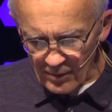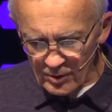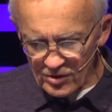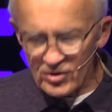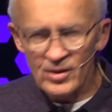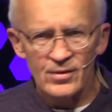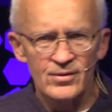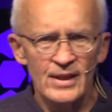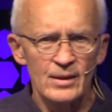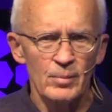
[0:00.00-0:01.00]
I want us to
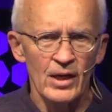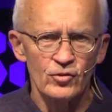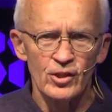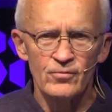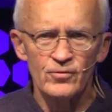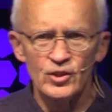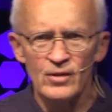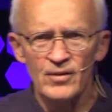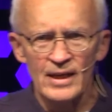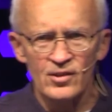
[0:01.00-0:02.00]
think about,
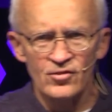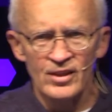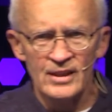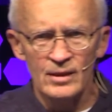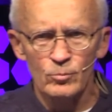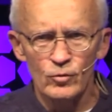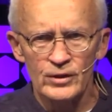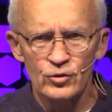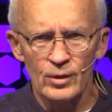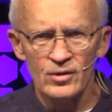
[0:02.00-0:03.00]
Jeff had us thinking
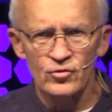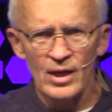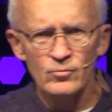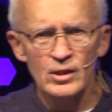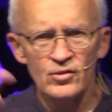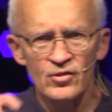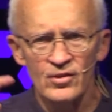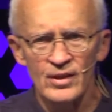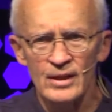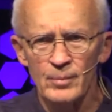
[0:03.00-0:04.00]
movie trailers. I want us
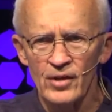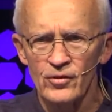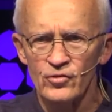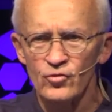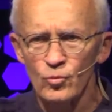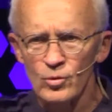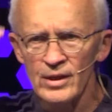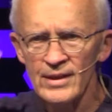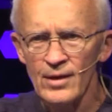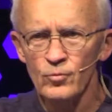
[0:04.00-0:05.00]
to think about the
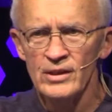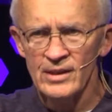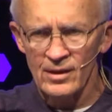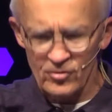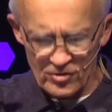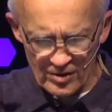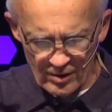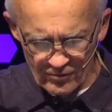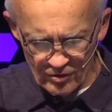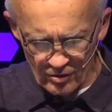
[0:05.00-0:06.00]
story that we tell
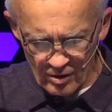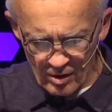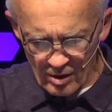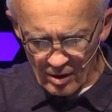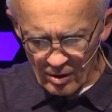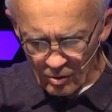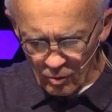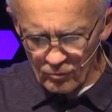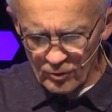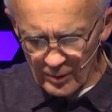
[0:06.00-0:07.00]
ourselves
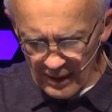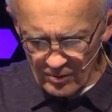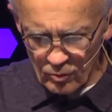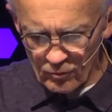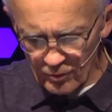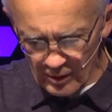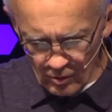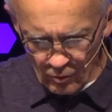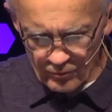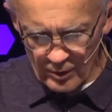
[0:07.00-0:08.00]
over and over
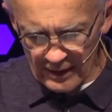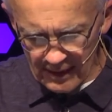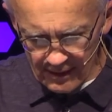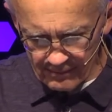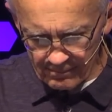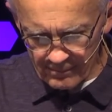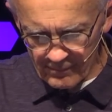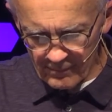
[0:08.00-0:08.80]
and over again.